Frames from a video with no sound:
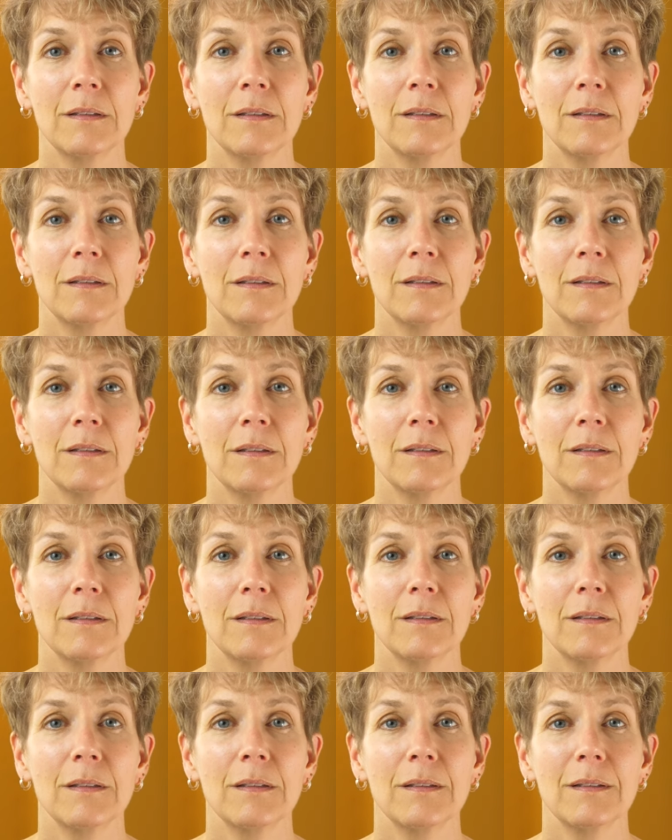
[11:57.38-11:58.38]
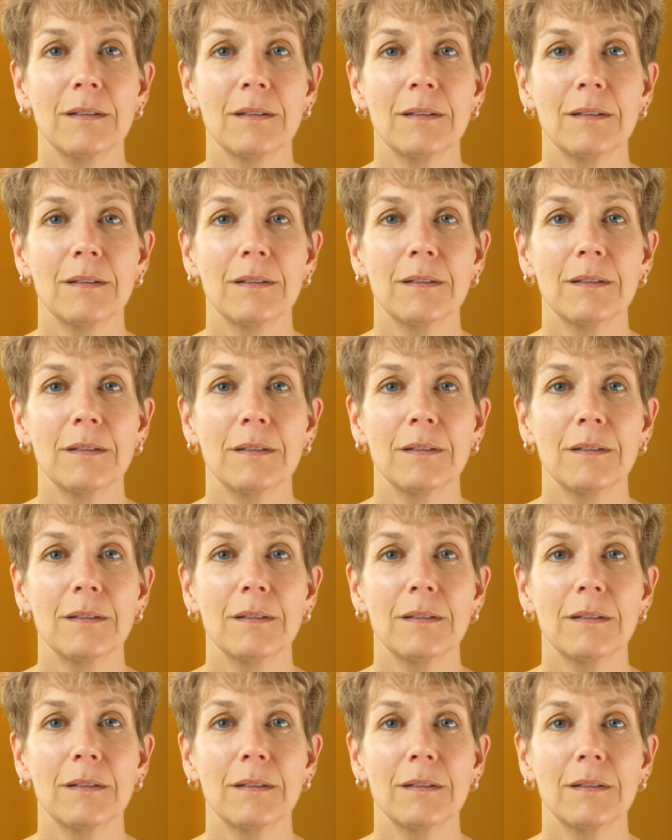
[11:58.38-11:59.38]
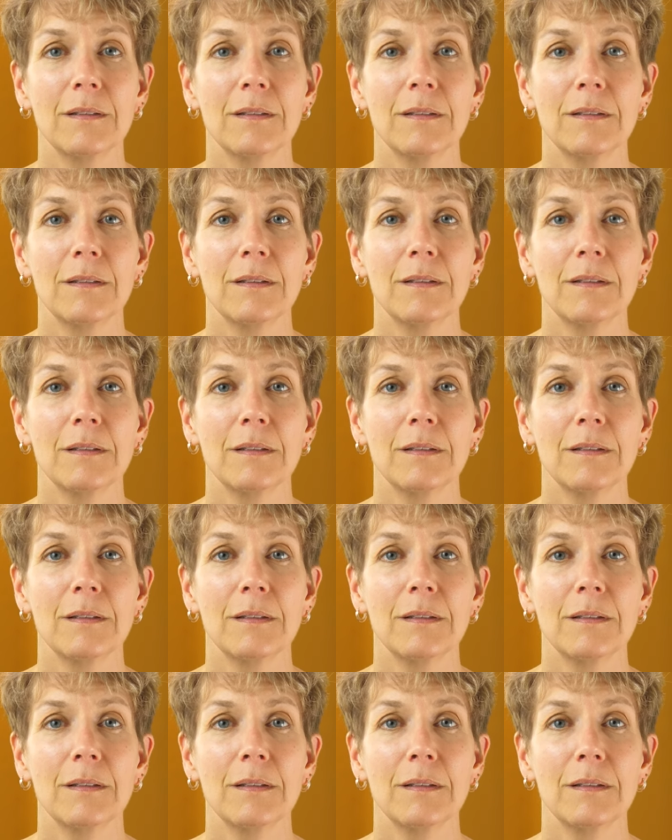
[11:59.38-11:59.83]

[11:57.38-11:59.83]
Nobody speaks.